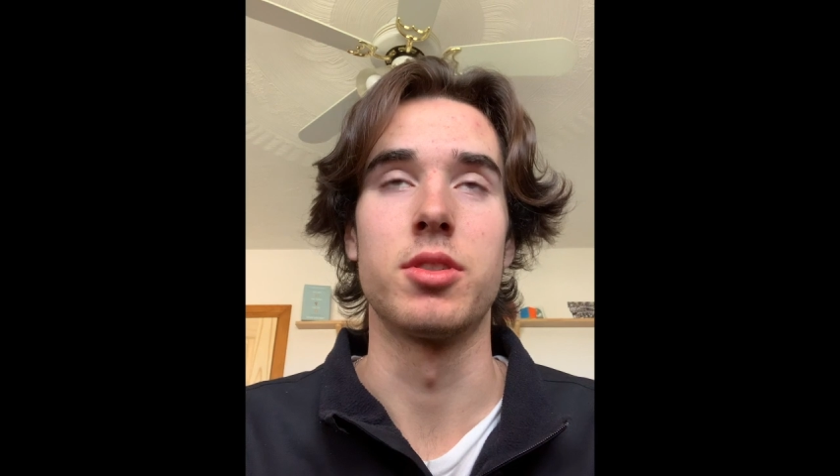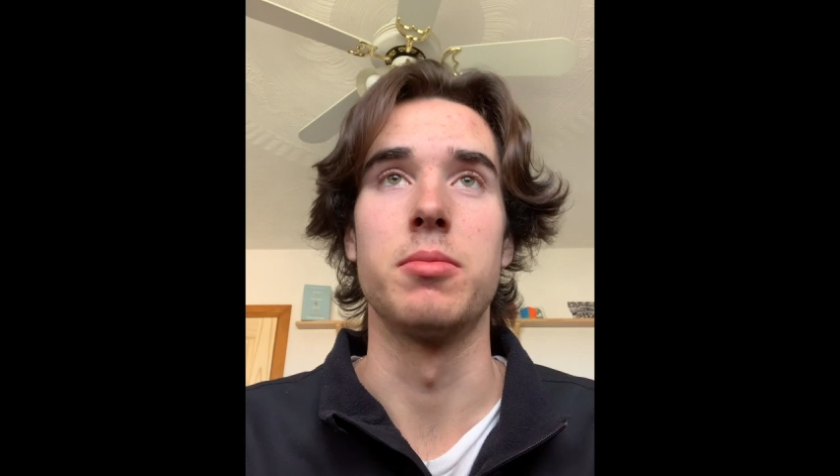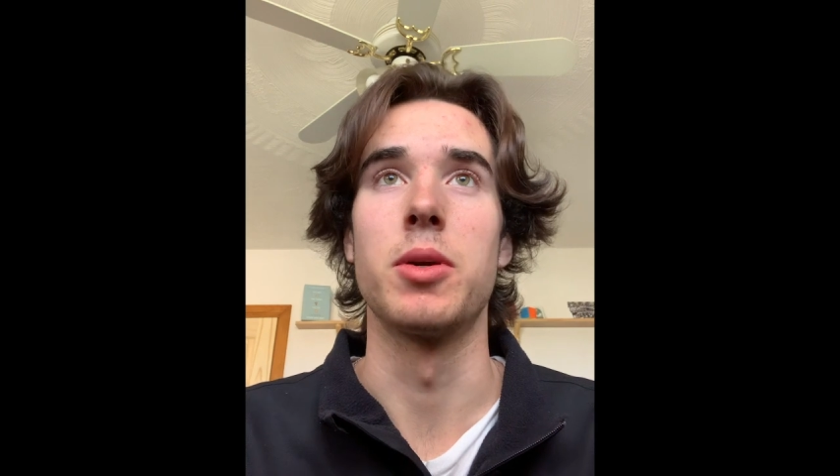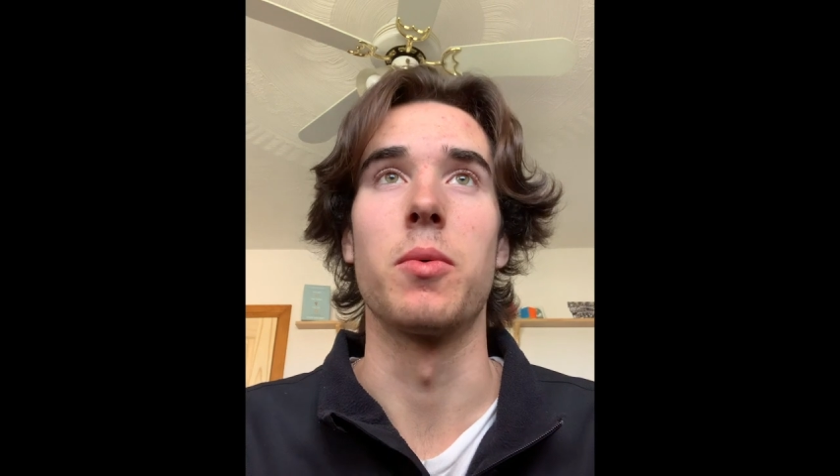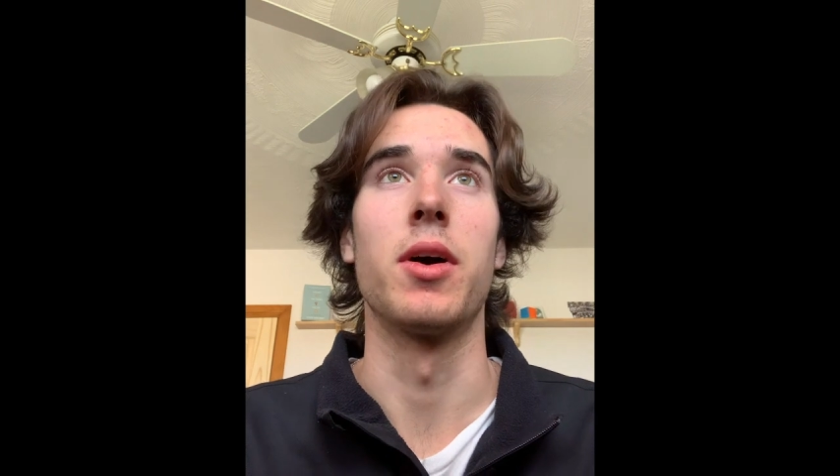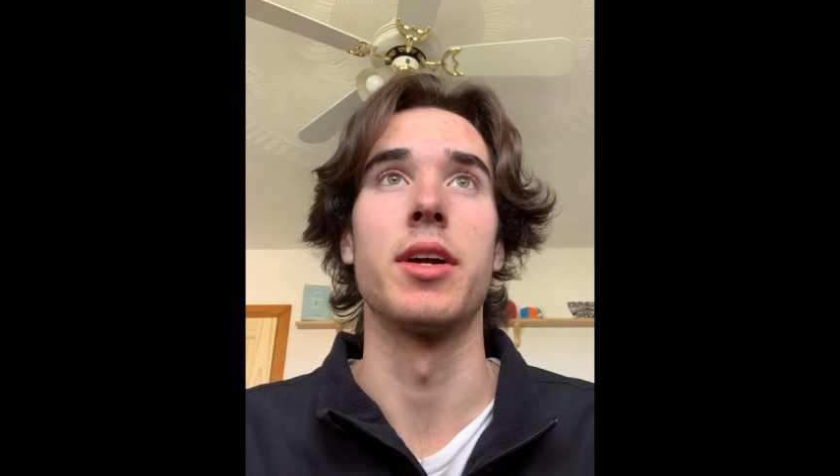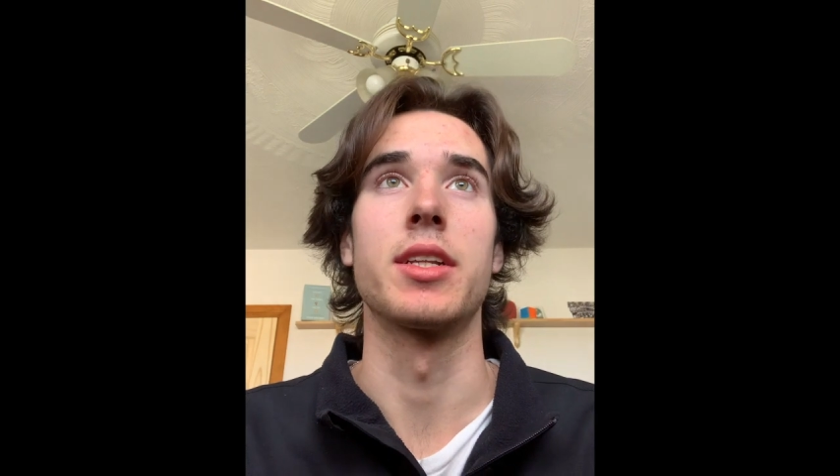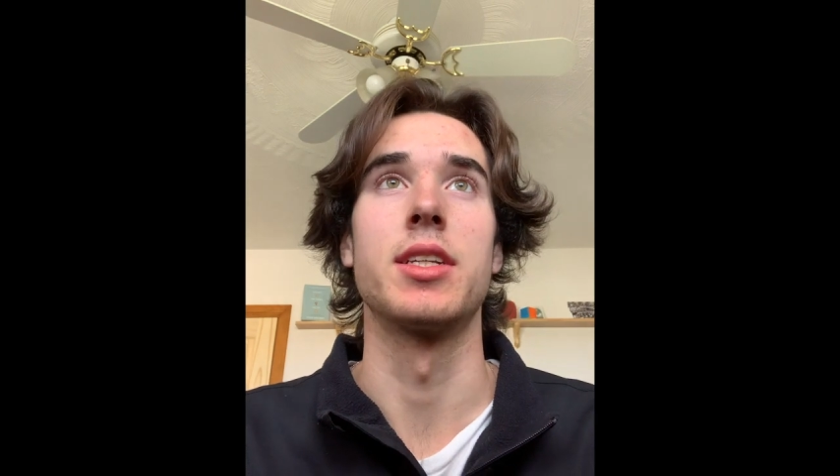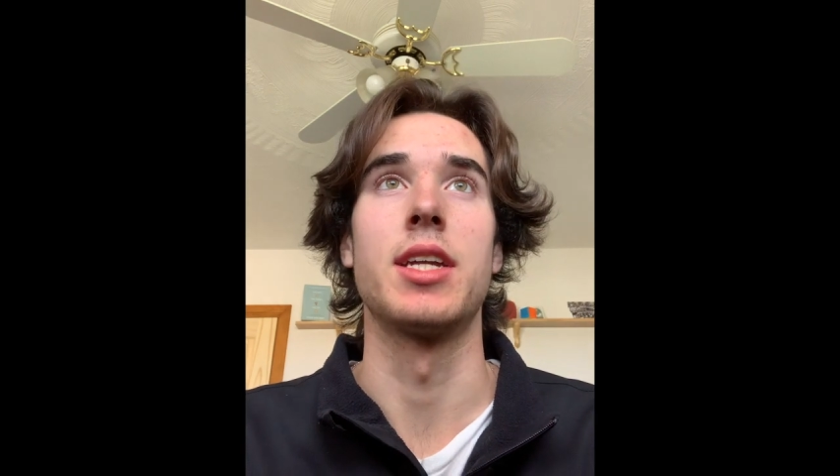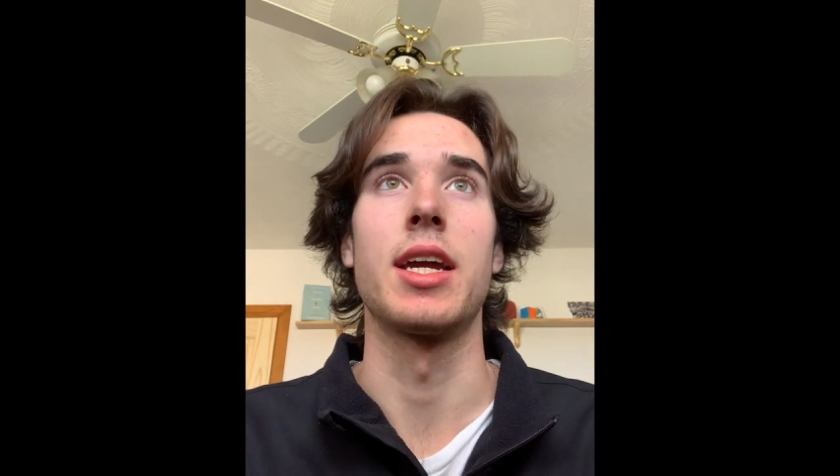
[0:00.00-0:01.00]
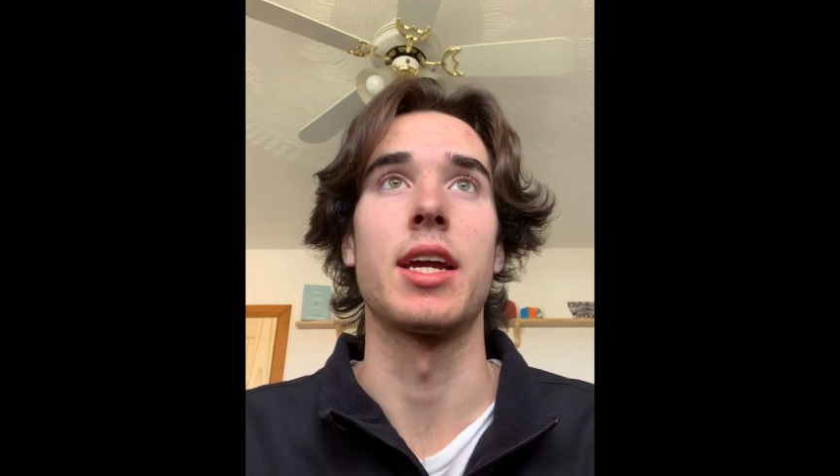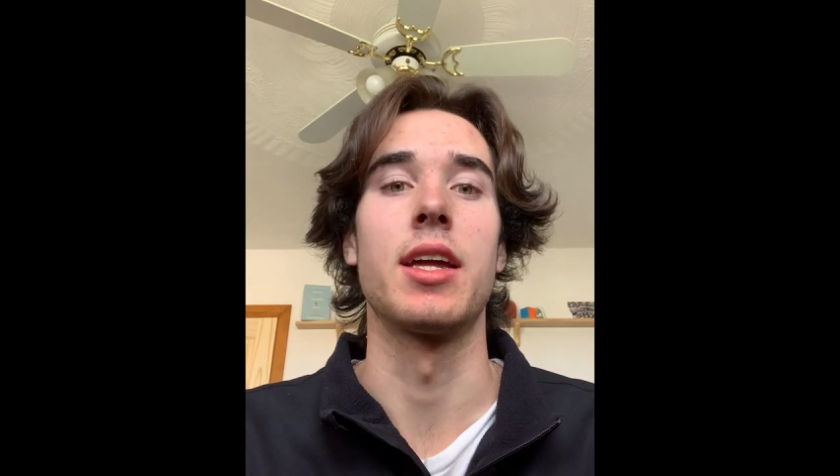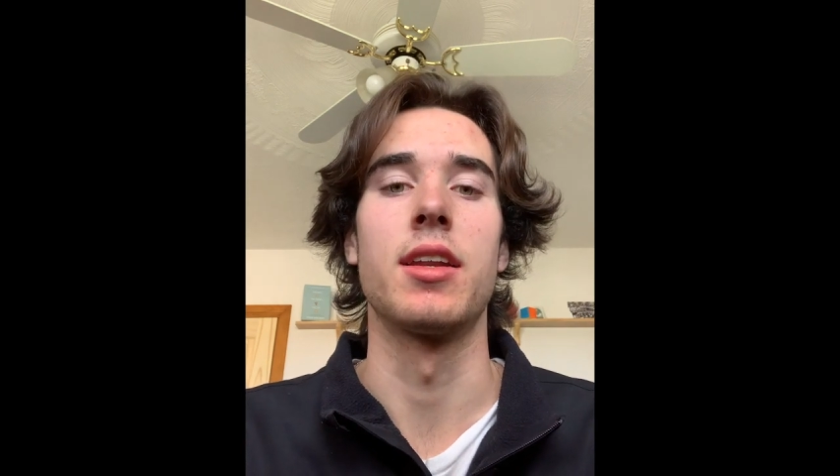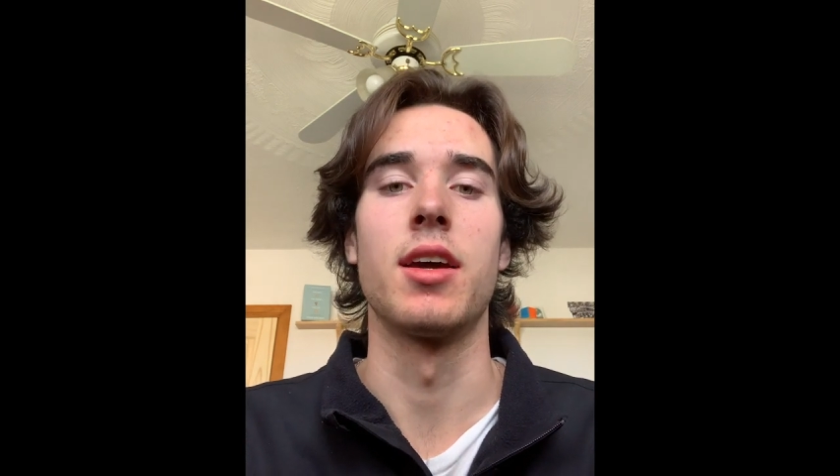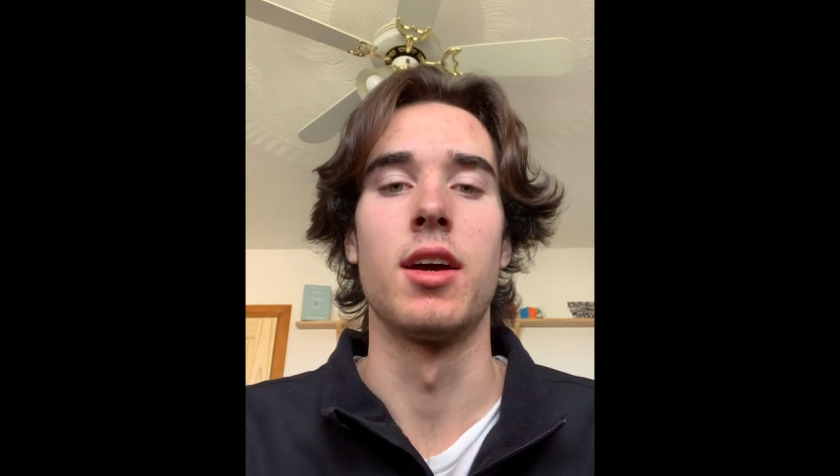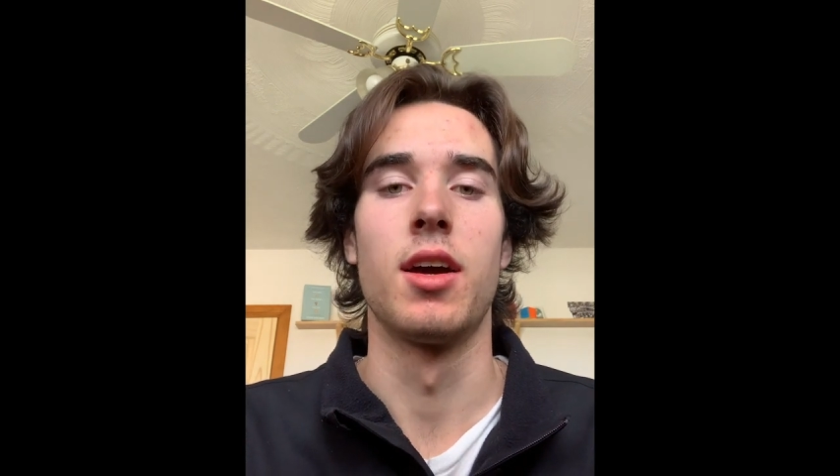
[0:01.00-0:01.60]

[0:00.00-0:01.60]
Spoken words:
be willing to take in